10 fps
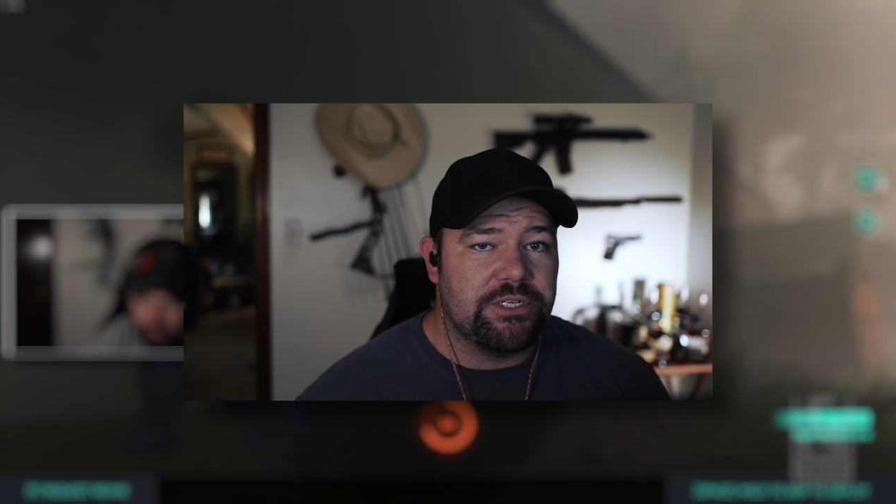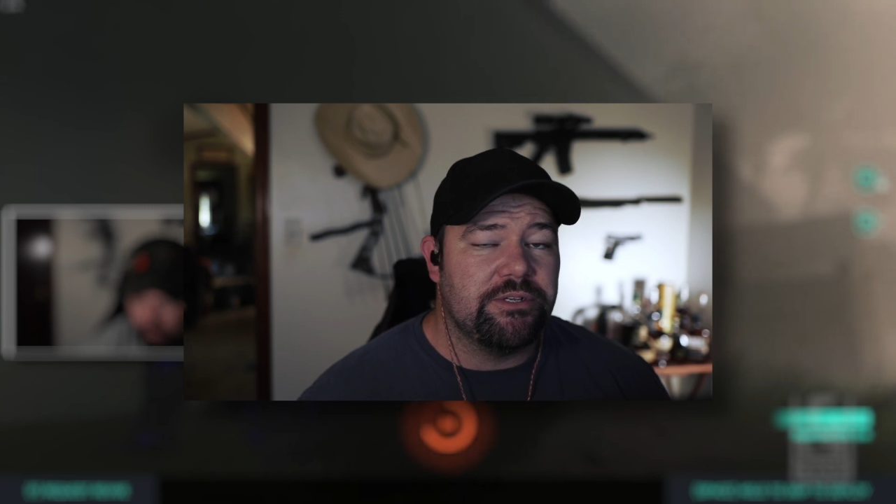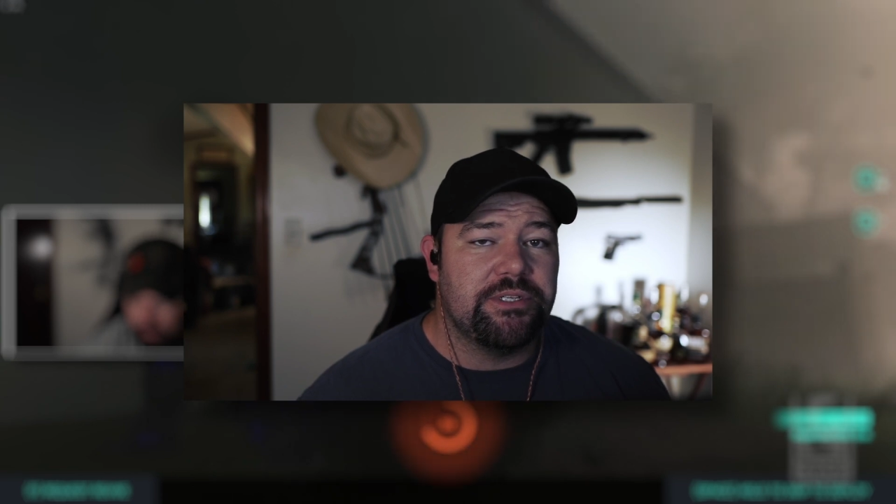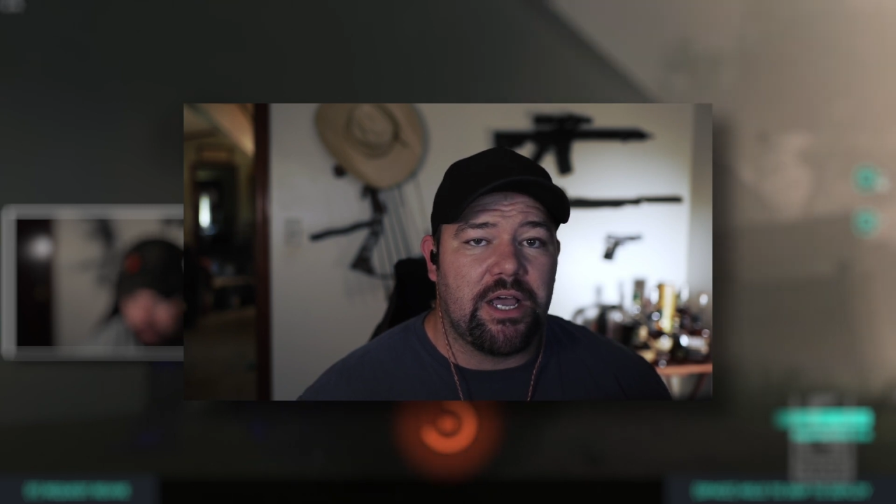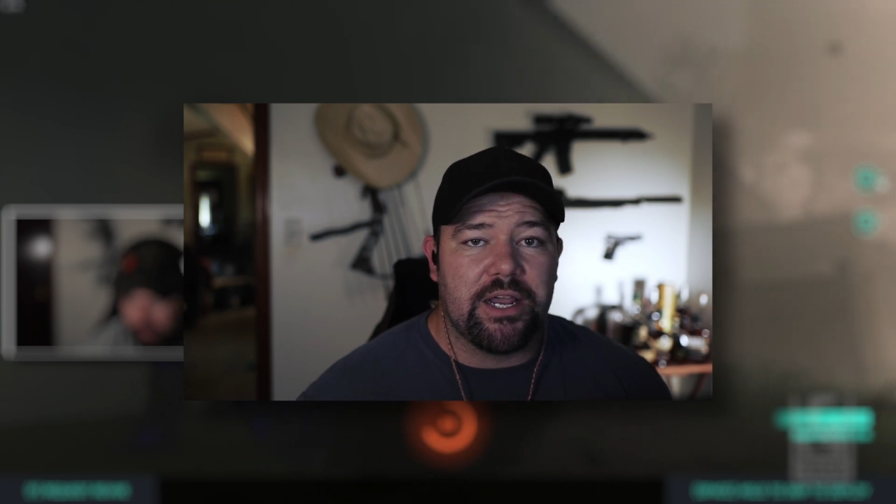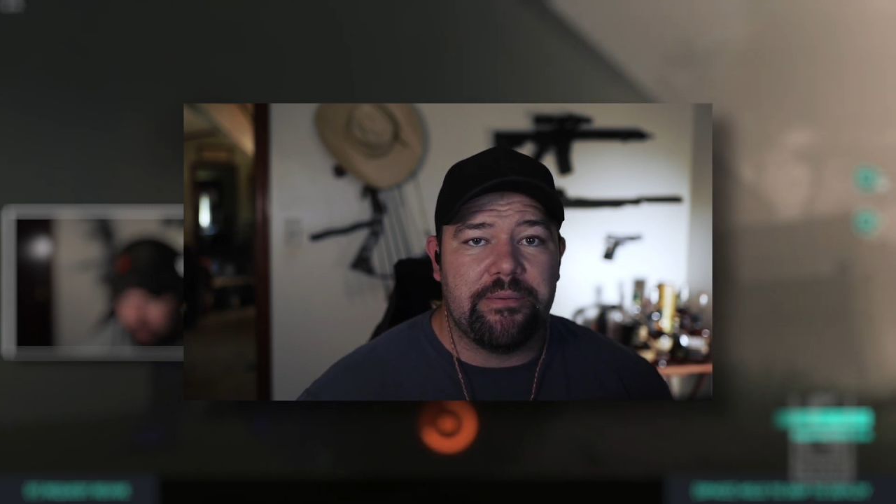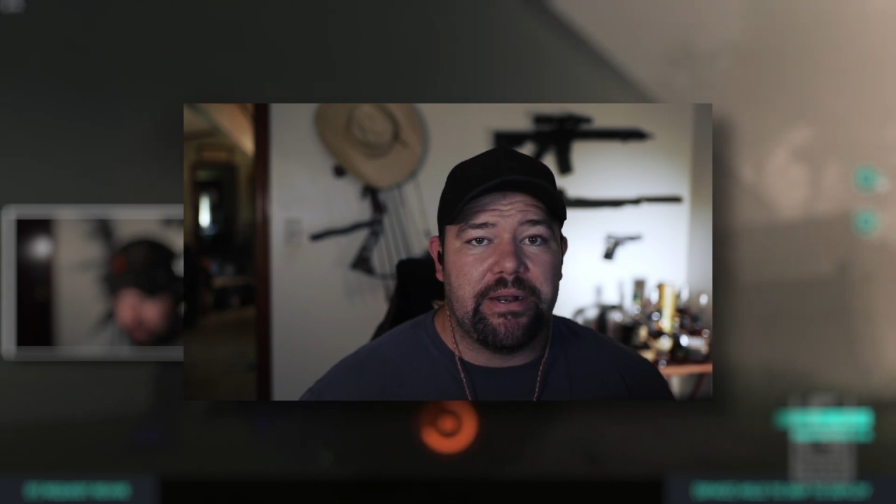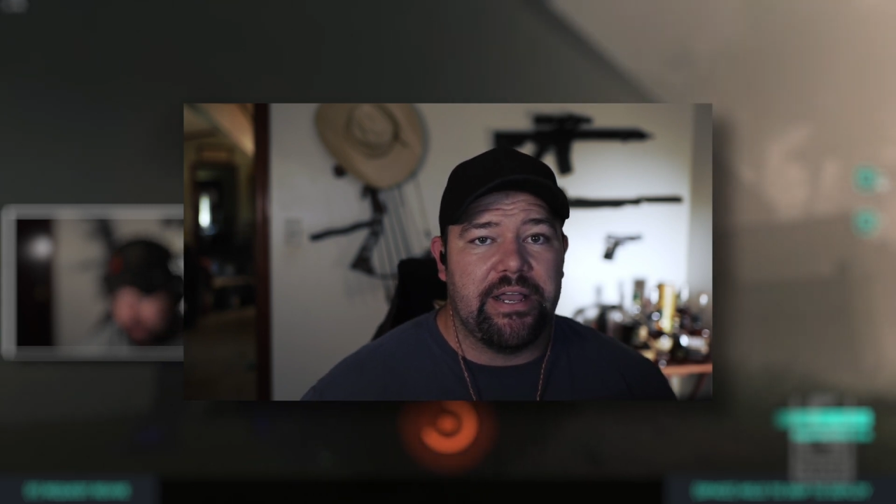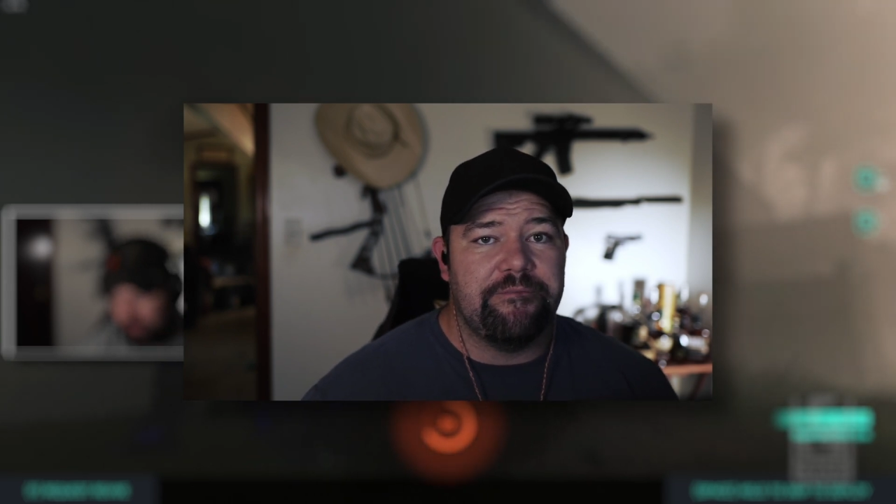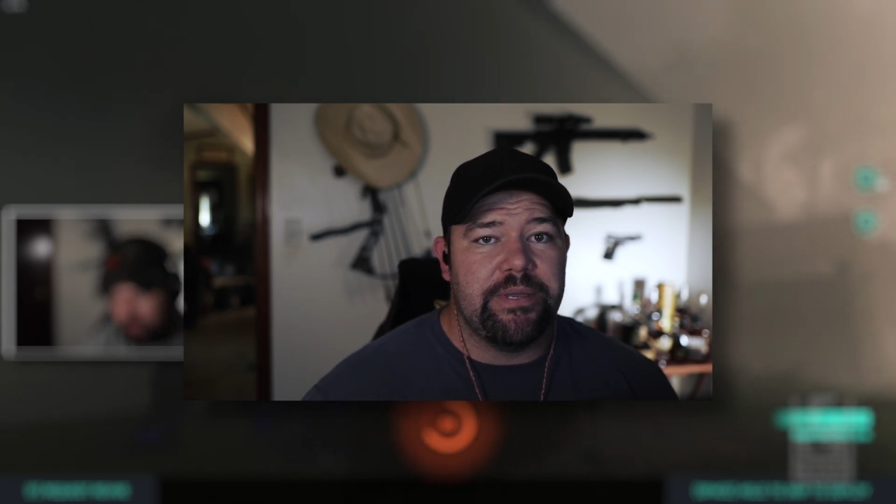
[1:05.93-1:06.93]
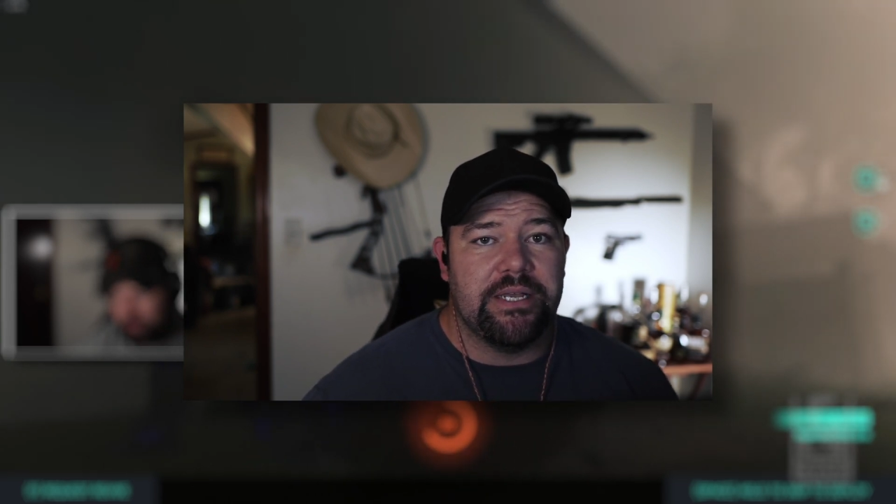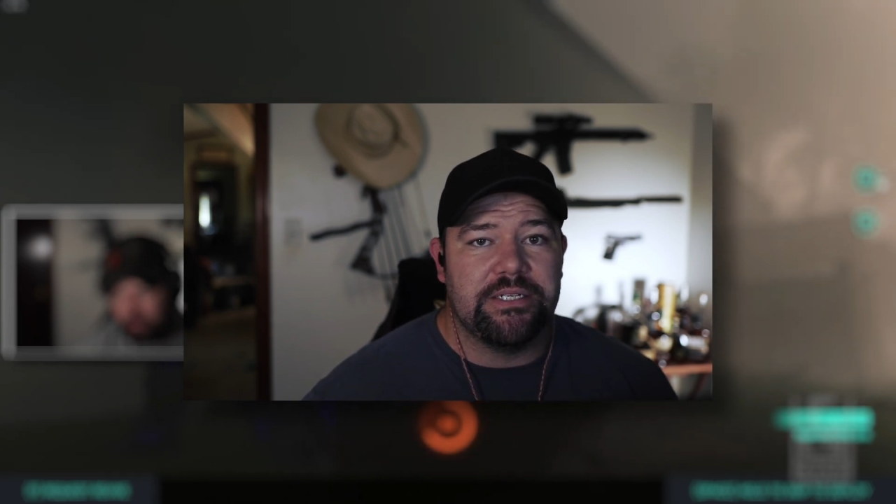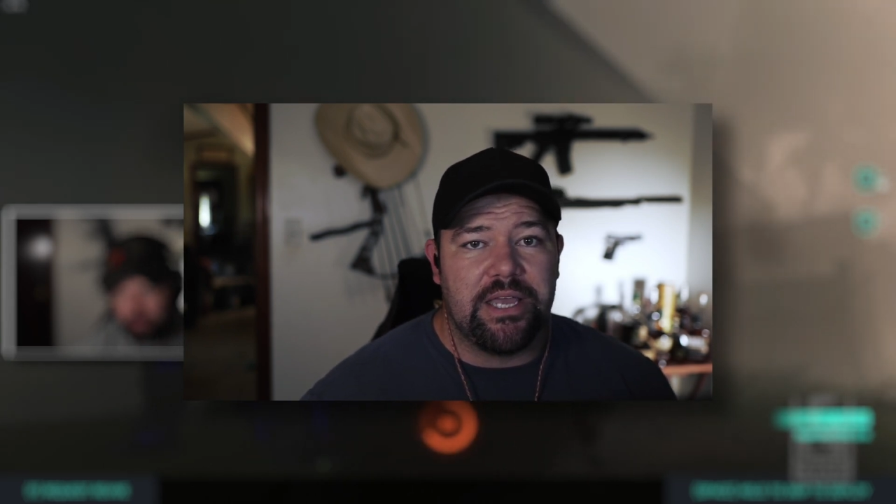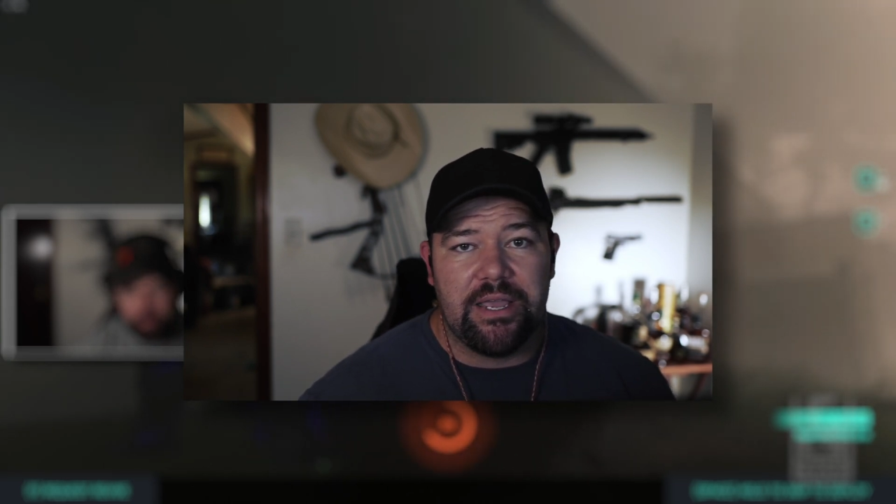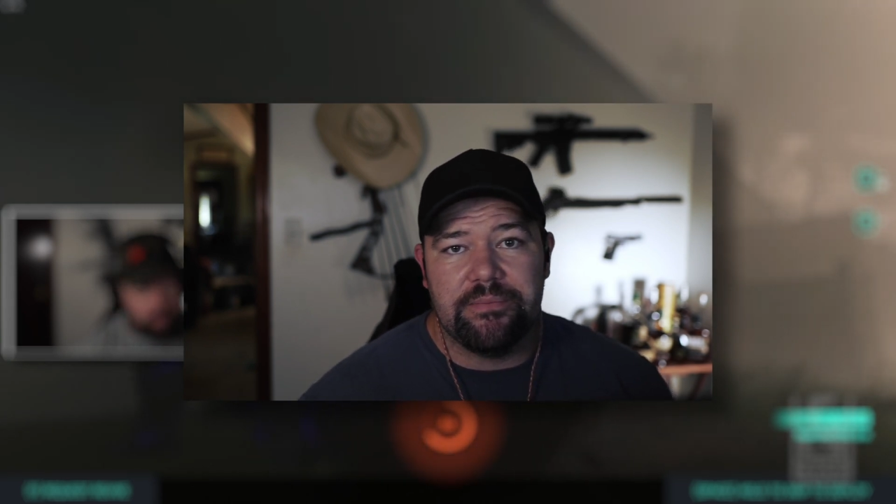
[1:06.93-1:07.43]
it. We're still talking about
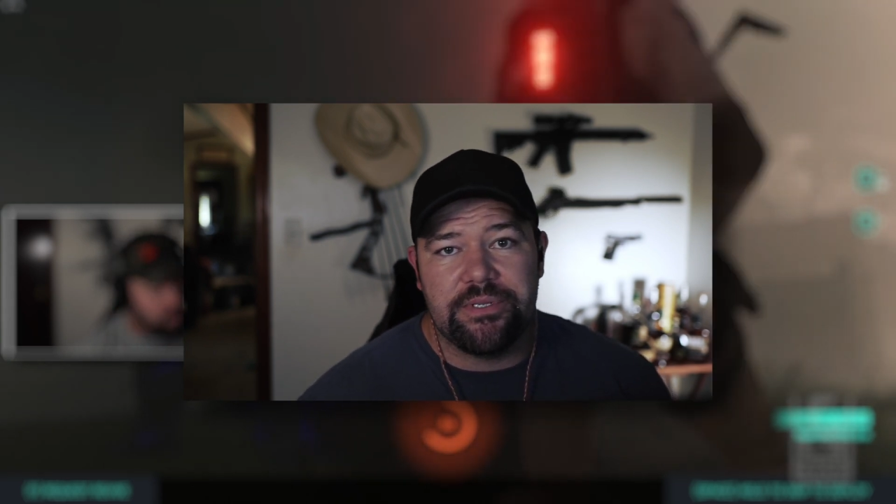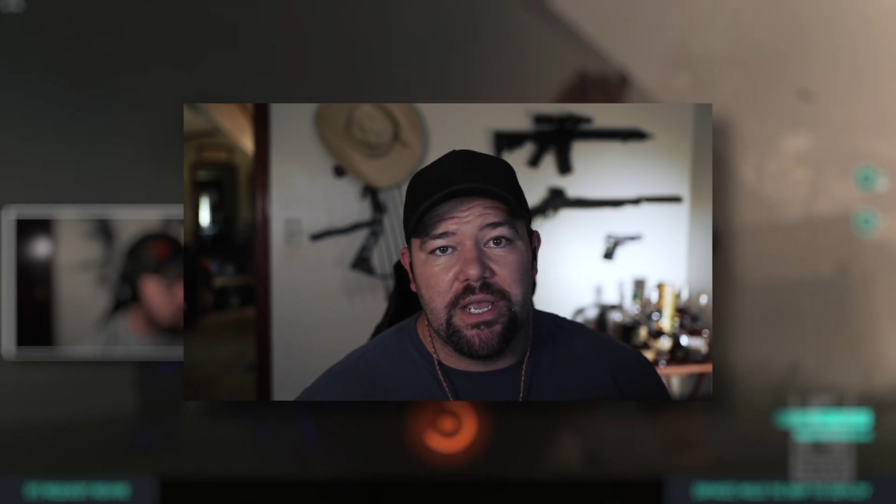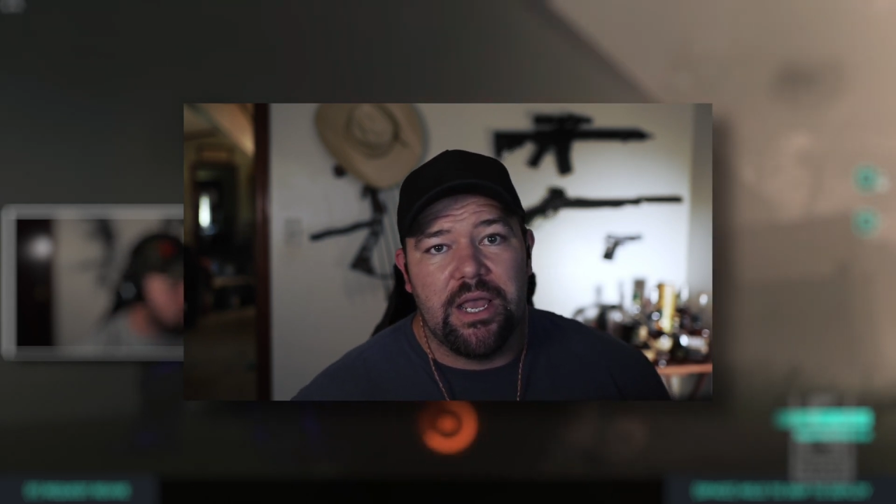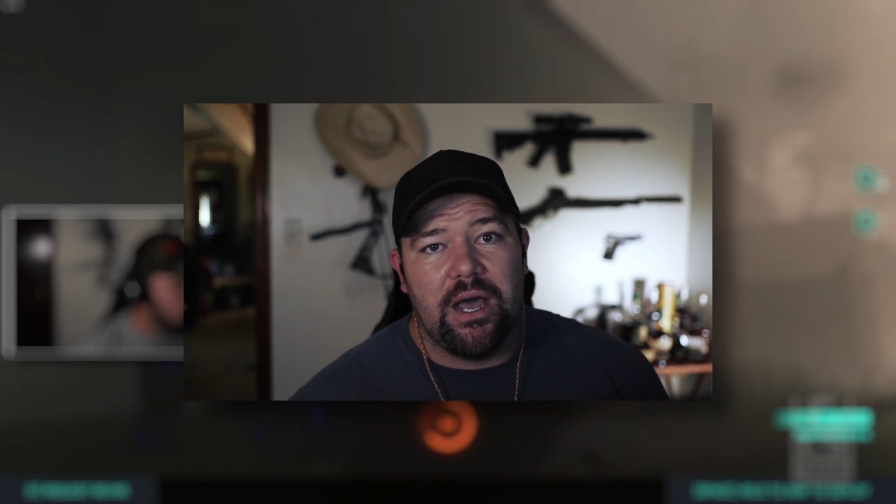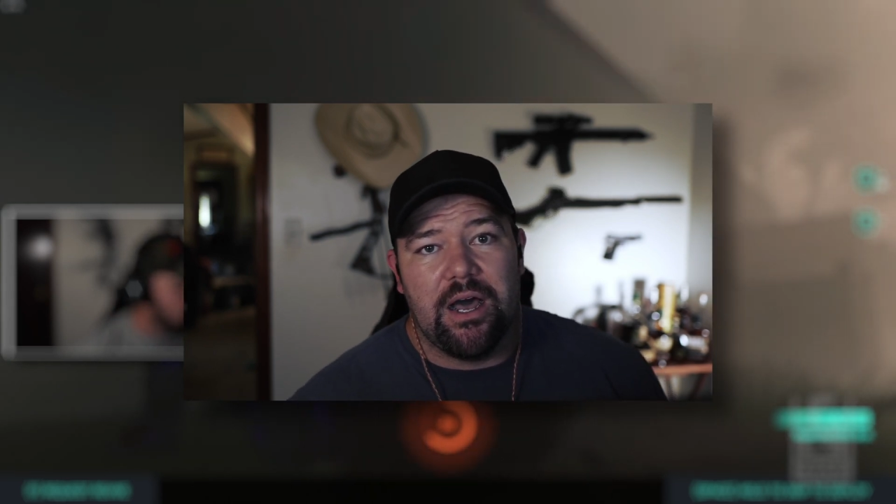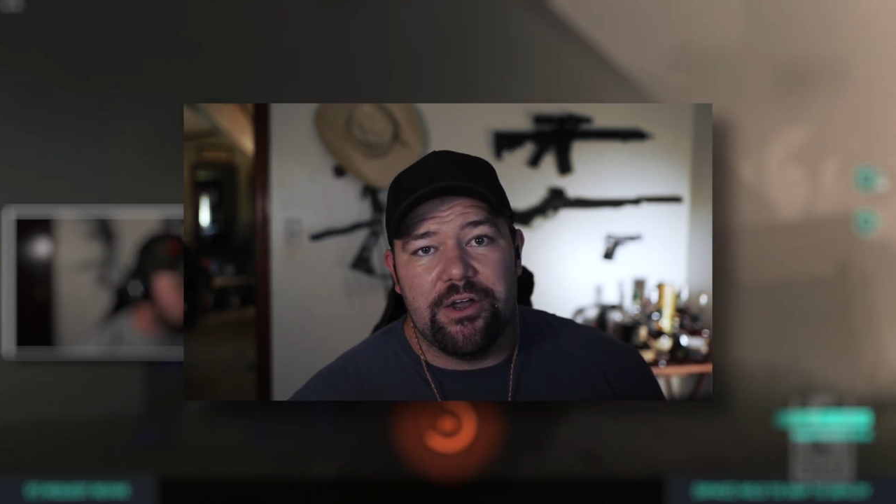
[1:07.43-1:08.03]
FPS games,